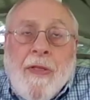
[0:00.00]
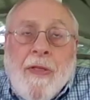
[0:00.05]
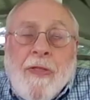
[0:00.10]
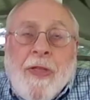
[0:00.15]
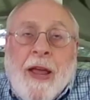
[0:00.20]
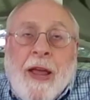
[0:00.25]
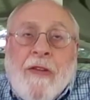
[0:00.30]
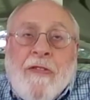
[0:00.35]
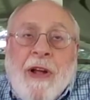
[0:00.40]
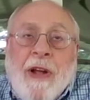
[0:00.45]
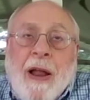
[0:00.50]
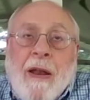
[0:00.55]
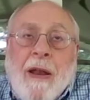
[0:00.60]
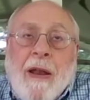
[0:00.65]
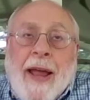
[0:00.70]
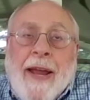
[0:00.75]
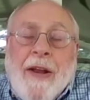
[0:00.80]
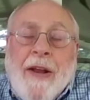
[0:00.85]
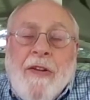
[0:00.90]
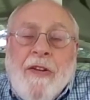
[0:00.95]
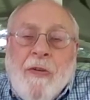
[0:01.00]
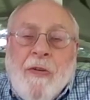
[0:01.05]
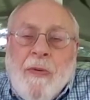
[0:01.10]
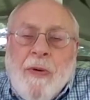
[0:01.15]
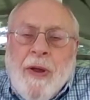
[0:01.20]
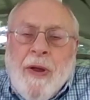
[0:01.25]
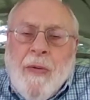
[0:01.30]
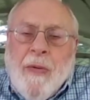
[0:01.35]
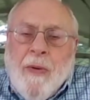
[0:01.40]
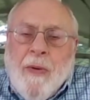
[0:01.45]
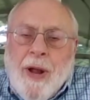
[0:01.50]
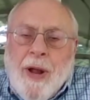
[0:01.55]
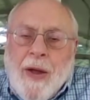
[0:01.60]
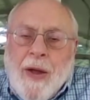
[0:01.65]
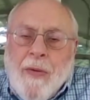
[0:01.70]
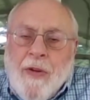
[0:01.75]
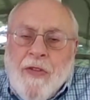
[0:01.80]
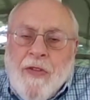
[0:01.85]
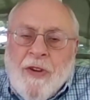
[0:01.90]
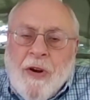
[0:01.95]
things I liked doing when
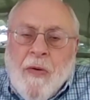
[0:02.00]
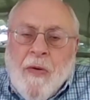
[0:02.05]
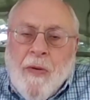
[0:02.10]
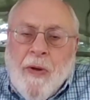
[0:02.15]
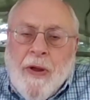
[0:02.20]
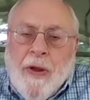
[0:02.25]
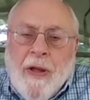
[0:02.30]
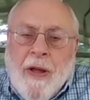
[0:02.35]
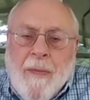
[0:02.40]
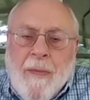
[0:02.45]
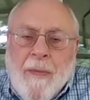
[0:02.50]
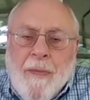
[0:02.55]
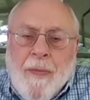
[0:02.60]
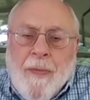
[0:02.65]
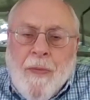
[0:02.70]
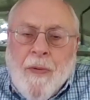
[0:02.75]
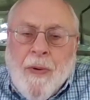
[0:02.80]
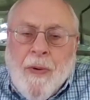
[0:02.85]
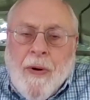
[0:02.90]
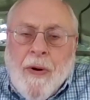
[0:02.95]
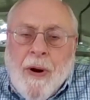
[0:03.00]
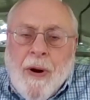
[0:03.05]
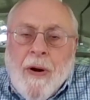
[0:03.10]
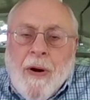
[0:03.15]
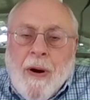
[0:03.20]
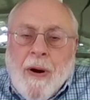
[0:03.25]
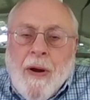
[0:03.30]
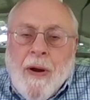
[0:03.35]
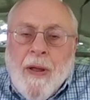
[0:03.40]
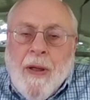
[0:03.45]
I was growing up were